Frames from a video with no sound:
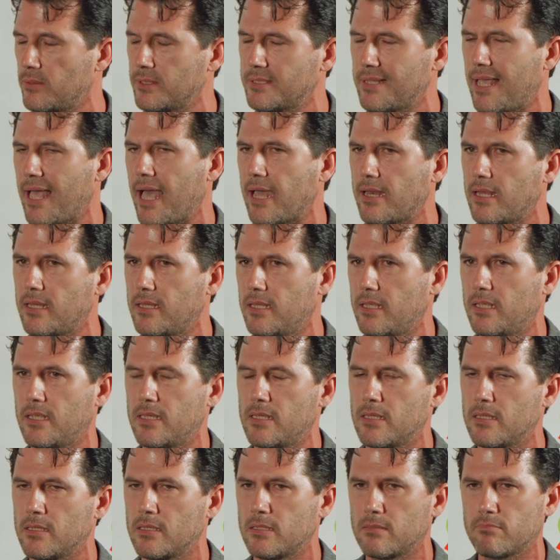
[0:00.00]
It was added
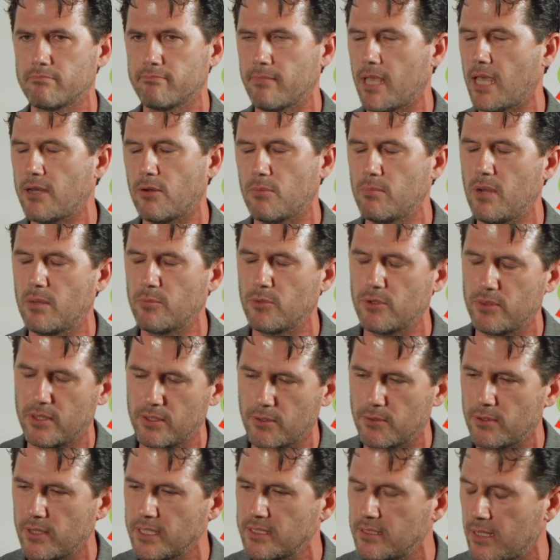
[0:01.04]
in, I don't remember, the
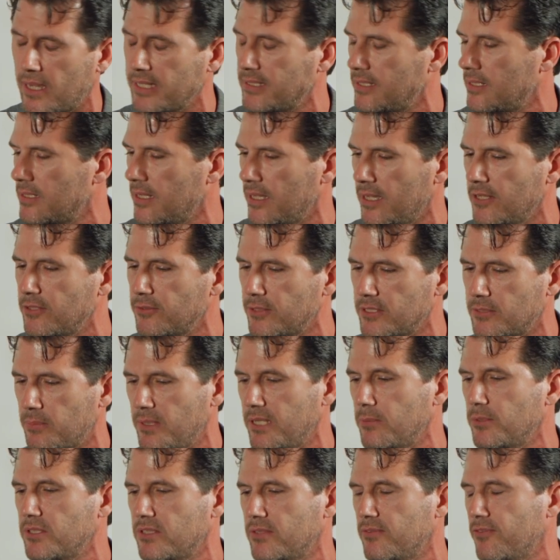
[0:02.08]
early 1900s,
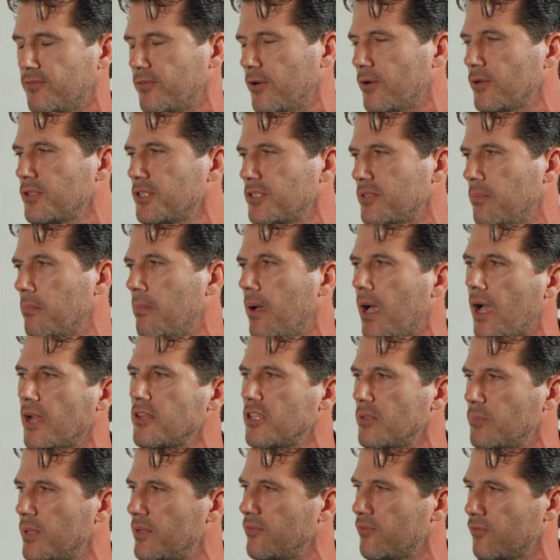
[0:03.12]
but it was the first
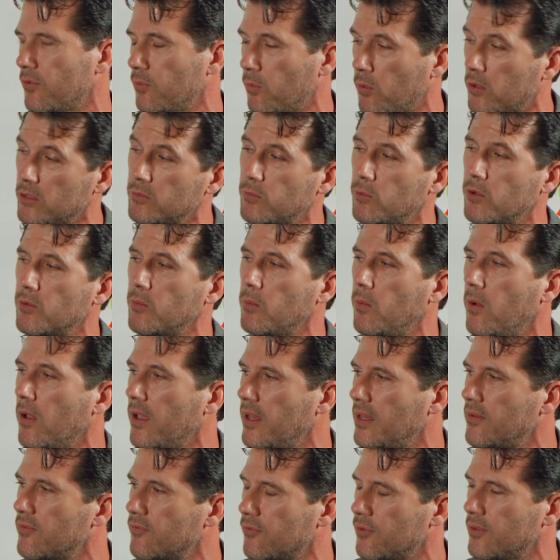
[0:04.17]
monument for World War
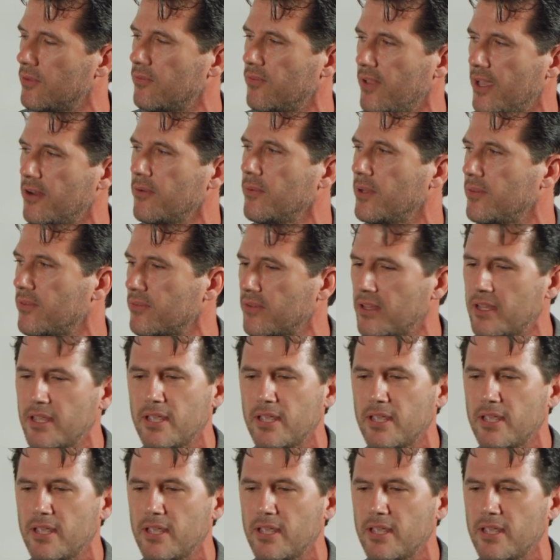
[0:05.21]
I for the veterans.